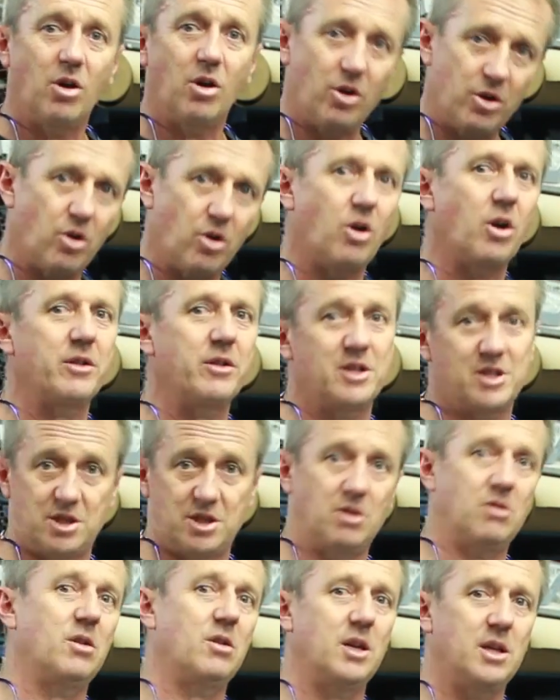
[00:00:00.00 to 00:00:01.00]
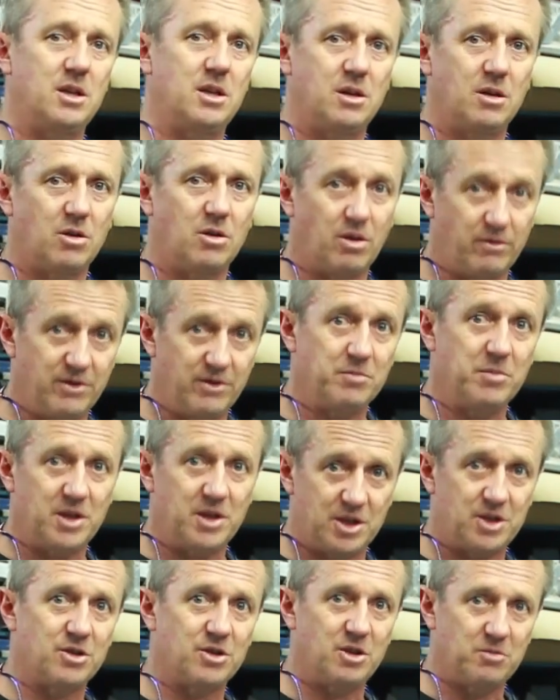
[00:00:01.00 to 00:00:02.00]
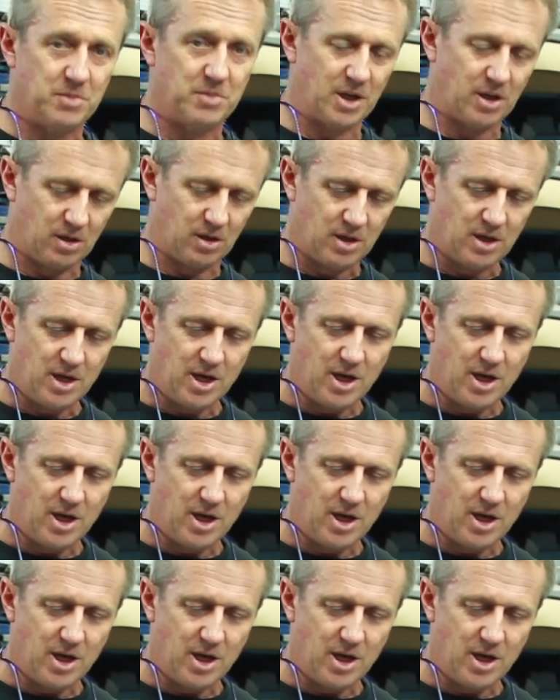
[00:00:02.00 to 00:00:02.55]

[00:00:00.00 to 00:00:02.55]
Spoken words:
on either side of your bit of sheet metal.